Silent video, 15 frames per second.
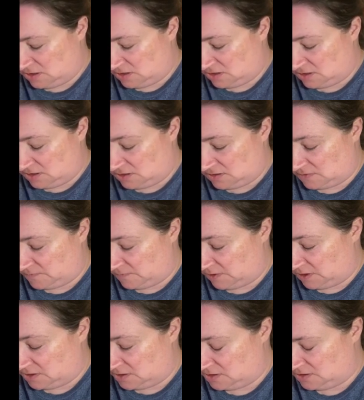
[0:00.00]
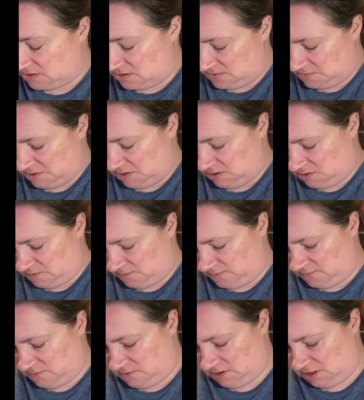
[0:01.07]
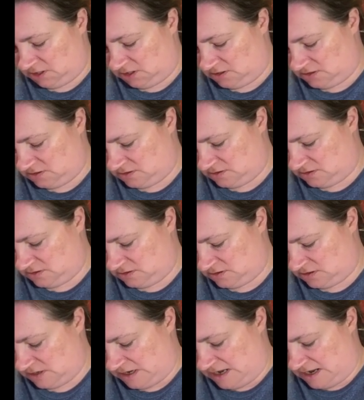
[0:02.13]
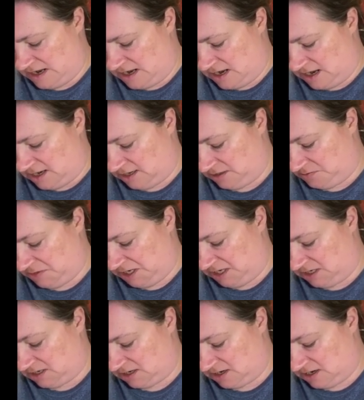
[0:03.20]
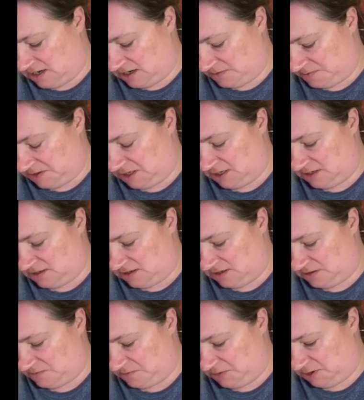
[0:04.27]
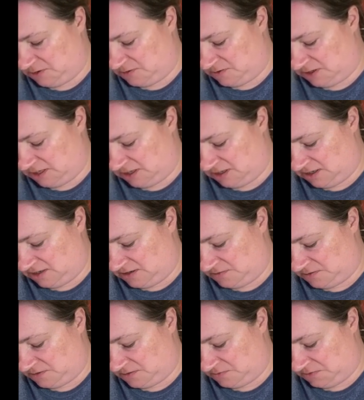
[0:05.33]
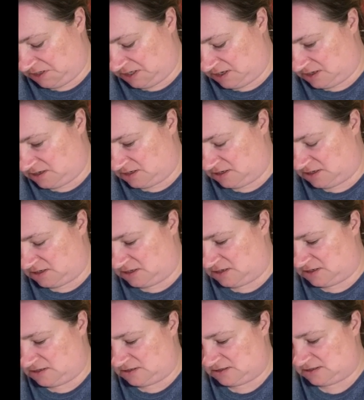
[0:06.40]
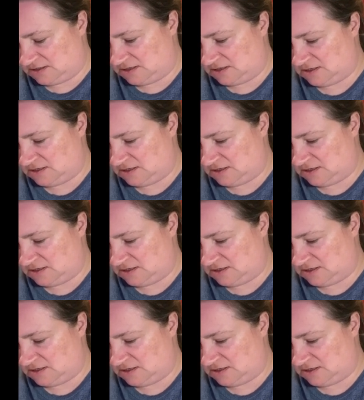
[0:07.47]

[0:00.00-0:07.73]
Darth Vader is on page 40. I made a copy and blew it up because,